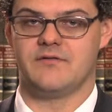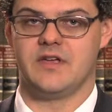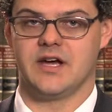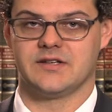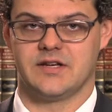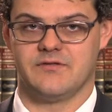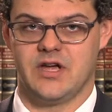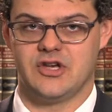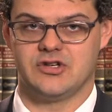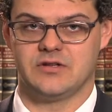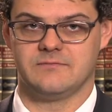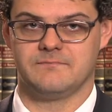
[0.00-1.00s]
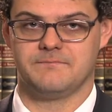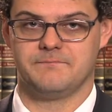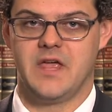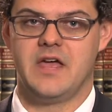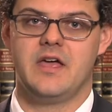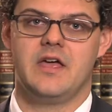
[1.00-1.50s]
of the excavation.
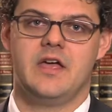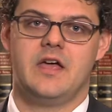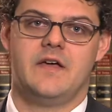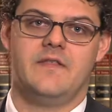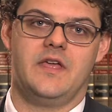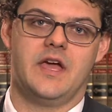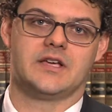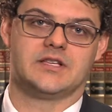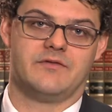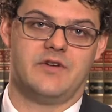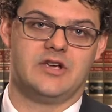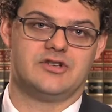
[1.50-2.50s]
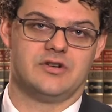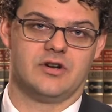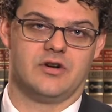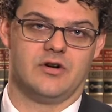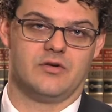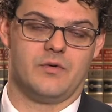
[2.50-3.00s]
The excavation
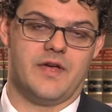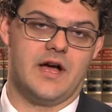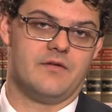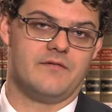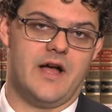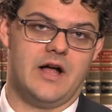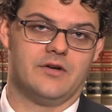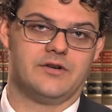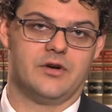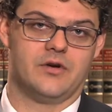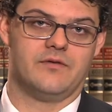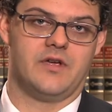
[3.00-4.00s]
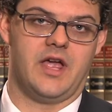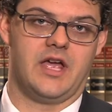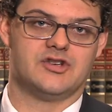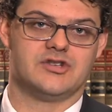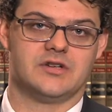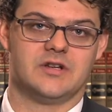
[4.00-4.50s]
occurred without valid
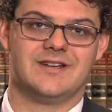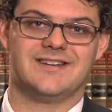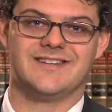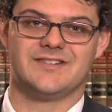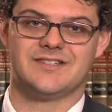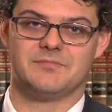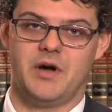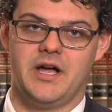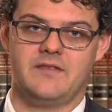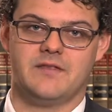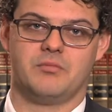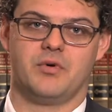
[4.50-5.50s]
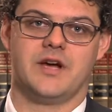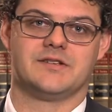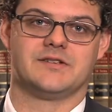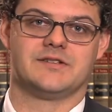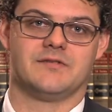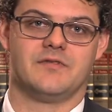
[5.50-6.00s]
notification, despite the
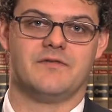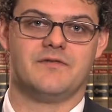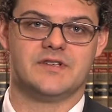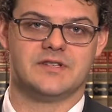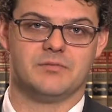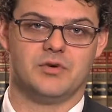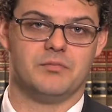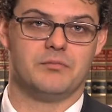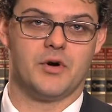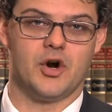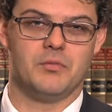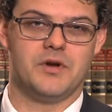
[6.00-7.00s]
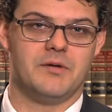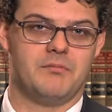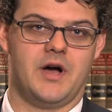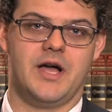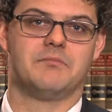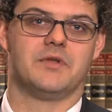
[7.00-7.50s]
presence of a visible
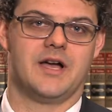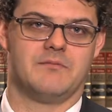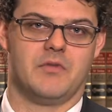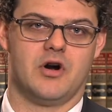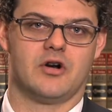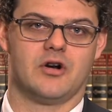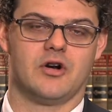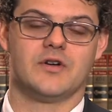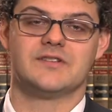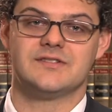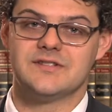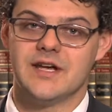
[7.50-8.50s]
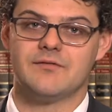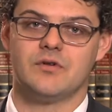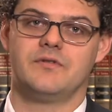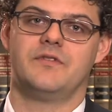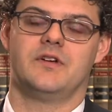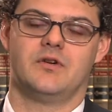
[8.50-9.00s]
permanent pipeline marker
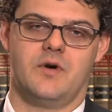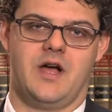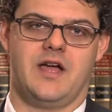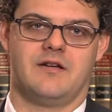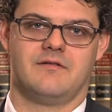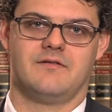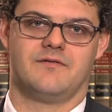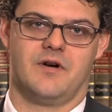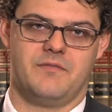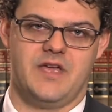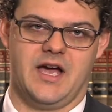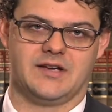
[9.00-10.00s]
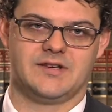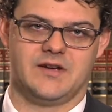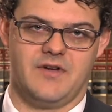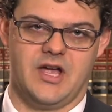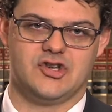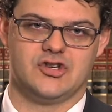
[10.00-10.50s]
several feet away from the
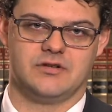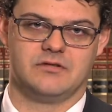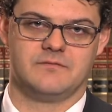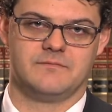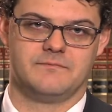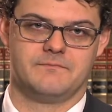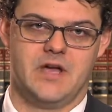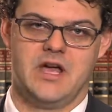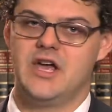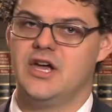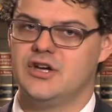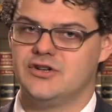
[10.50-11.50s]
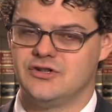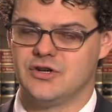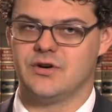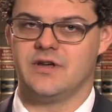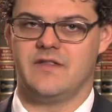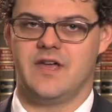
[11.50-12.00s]
excavation.
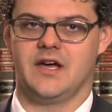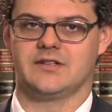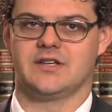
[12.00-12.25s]
During the